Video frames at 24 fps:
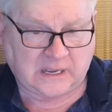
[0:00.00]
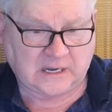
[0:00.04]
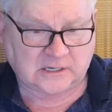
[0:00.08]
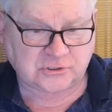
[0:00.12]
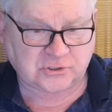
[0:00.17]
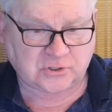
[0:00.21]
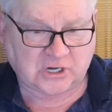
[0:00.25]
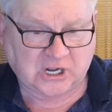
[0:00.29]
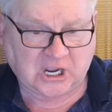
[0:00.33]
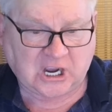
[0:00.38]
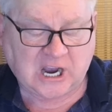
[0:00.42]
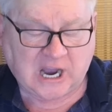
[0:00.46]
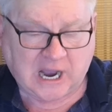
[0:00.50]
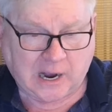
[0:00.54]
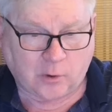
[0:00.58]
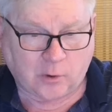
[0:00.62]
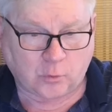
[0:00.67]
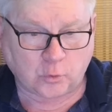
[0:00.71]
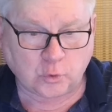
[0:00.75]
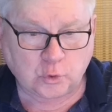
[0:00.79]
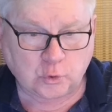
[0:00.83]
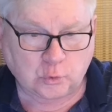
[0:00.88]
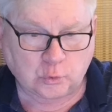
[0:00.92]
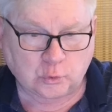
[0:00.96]
actually
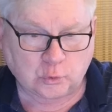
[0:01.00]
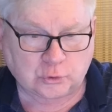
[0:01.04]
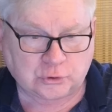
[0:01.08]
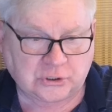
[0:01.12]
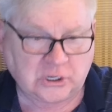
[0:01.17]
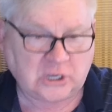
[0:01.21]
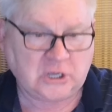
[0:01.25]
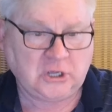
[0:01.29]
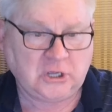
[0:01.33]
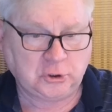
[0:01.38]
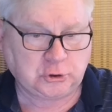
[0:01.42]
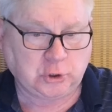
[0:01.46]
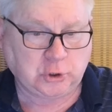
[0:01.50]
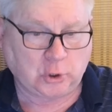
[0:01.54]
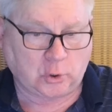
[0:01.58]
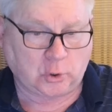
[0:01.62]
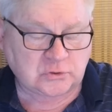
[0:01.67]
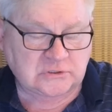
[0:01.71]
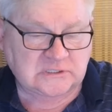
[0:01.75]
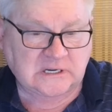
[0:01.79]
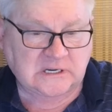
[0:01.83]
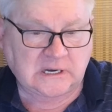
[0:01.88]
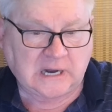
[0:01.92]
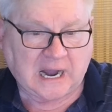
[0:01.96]
how good
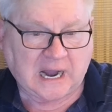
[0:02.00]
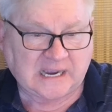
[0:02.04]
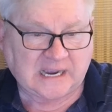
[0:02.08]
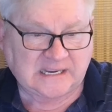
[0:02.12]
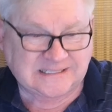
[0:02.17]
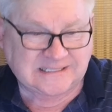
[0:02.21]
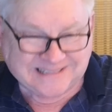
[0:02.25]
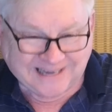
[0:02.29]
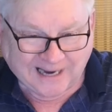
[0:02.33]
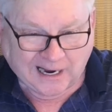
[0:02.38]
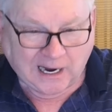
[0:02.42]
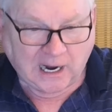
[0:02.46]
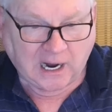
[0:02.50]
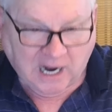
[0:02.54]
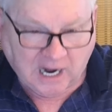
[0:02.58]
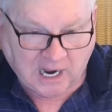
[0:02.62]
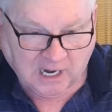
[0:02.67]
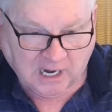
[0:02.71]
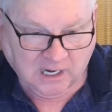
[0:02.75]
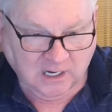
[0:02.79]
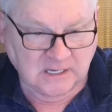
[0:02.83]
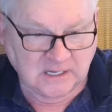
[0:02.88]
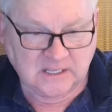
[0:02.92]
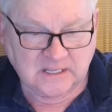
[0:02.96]
those guys
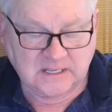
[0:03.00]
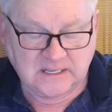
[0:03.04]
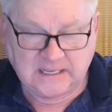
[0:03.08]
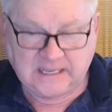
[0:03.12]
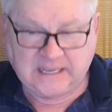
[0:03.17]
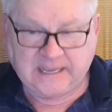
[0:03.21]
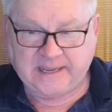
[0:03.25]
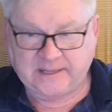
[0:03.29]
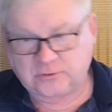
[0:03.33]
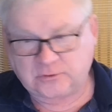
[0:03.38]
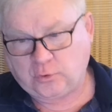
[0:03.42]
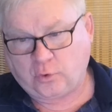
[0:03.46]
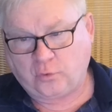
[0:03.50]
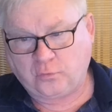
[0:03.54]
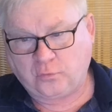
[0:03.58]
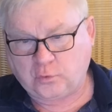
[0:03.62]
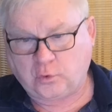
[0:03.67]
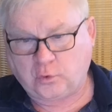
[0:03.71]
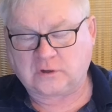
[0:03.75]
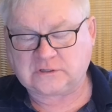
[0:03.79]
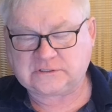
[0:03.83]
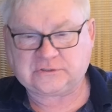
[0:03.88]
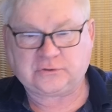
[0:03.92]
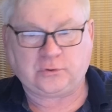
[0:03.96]
are. And of
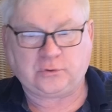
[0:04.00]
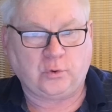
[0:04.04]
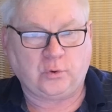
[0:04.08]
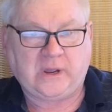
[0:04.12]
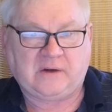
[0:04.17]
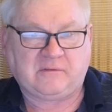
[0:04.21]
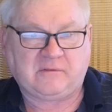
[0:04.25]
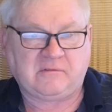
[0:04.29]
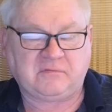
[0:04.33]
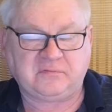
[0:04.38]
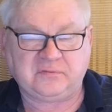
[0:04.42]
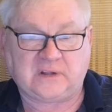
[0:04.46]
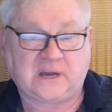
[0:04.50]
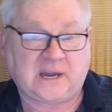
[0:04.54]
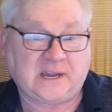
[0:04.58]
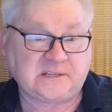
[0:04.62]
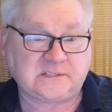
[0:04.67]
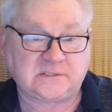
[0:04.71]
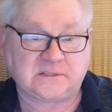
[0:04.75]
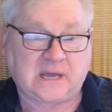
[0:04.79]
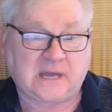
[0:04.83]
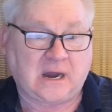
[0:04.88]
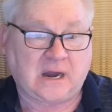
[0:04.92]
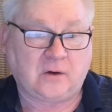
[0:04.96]
course, whoever
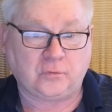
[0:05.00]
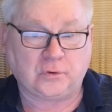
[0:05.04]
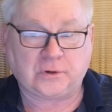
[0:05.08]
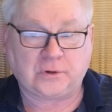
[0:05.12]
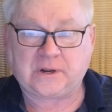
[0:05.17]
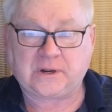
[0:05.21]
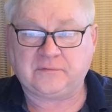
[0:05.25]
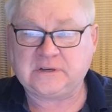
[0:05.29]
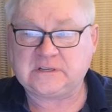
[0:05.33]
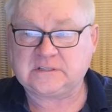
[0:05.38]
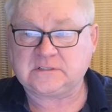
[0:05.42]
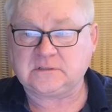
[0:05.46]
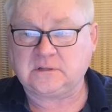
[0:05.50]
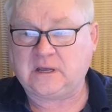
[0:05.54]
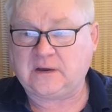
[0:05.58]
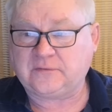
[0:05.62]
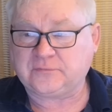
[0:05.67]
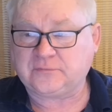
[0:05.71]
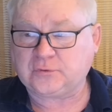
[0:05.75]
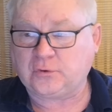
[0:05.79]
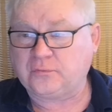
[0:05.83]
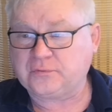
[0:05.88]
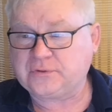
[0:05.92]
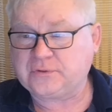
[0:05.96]
flies now, whatever is
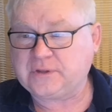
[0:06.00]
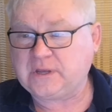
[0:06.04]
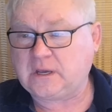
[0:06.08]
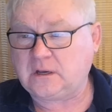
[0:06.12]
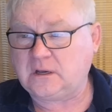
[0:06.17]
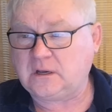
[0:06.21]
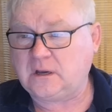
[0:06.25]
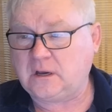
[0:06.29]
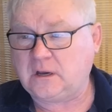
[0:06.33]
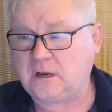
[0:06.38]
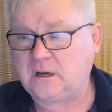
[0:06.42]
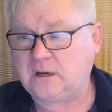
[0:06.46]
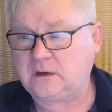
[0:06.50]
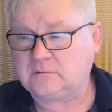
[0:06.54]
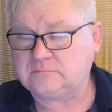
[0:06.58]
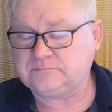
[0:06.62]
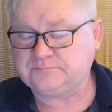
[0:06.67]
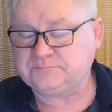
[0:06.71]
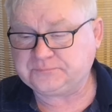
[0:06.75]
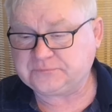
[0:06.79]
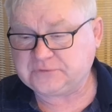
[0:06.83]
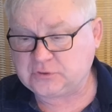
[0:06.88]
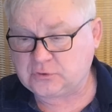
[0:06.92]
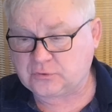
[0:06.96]
left of the
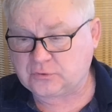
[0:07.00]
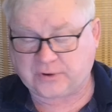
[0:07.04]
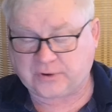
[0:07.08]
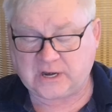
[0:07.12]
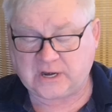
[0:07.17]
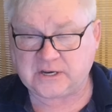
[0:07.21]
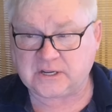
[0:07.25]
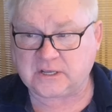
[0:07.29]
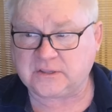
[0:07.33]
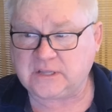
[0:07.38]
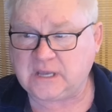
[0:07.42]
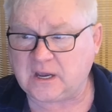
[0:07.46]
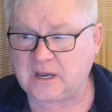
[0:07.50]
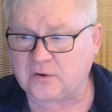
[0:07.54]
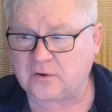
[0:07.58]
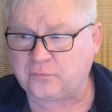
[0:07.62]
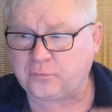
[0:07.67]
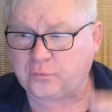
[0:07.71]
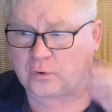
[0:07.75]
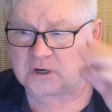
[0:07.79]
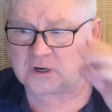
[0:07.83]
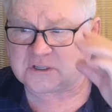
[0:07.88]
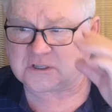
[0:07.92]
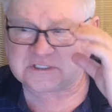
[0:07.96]
Ukrainian Air
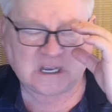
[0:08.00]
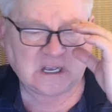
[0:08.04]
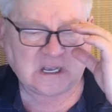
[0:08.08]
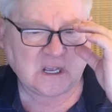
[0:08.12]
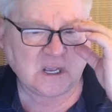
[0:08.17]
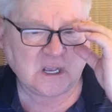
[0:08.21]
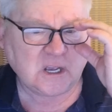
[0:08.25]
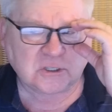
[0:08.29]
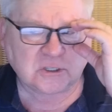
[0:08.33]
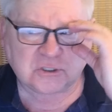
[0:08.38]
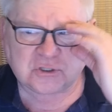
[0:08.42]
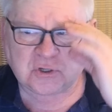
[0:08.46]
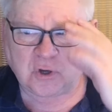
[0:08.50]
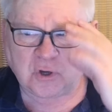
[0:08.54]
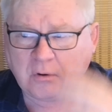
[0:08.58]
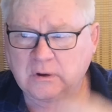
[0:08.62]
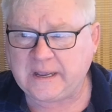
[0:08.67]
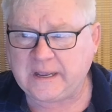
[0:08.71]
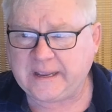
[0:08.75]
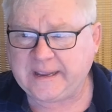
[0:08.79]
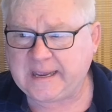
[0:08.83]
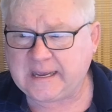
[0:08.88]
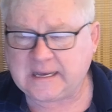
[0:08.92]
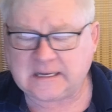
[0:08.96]
Force.
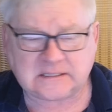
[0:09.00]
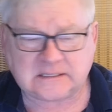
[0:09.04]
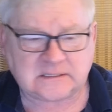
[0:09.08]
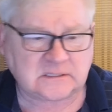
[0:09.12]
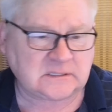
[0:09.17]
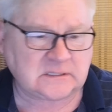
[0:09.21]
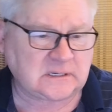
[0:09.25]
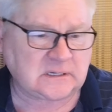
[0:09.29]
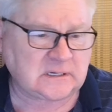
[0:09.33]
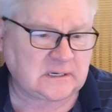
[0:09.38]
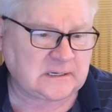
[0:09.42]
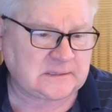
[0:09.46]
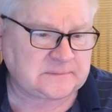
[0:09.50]
So, and